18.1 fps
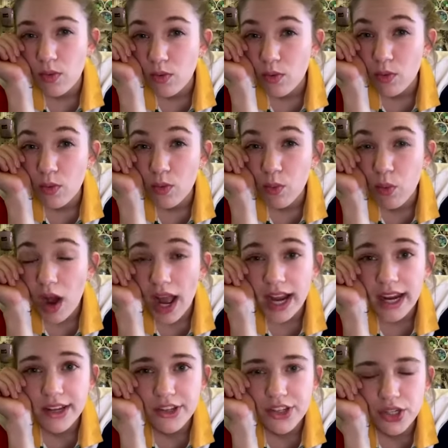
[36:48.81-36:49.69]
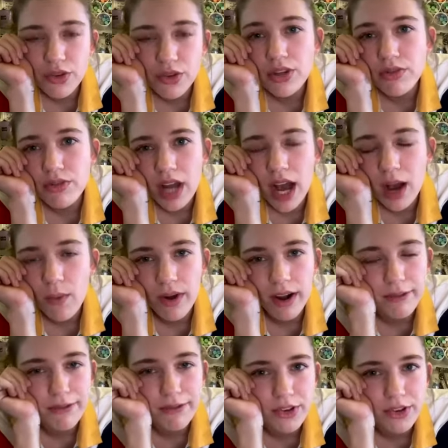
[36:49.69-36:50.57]
why do you not wear
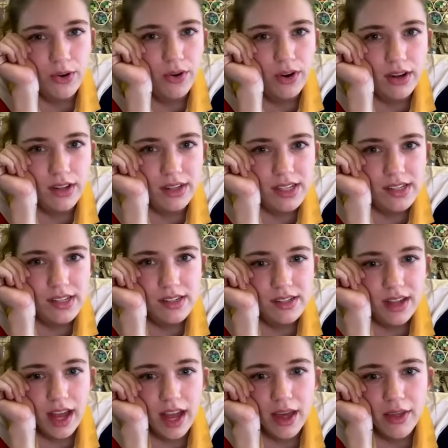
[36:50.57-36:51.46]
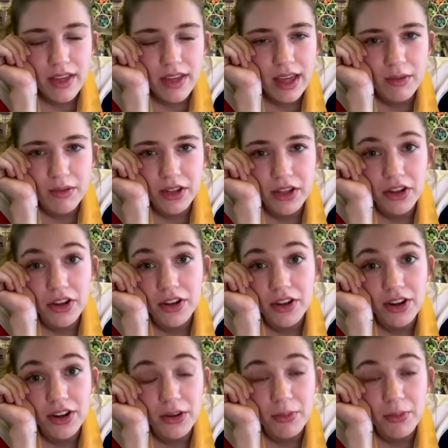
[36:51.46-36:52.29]
fedoras? I think it would look good on you